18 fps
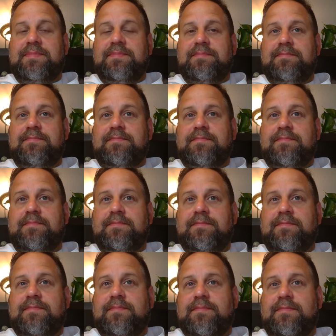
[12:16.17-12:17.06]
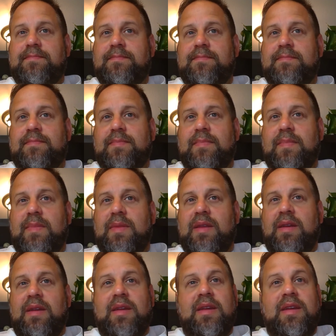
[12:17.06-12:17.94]

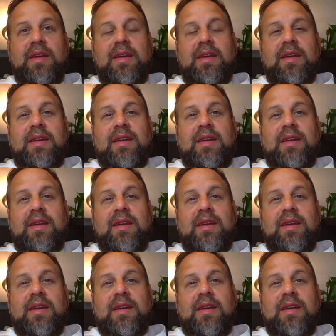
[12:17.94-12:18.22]
No one is speaking in this clip.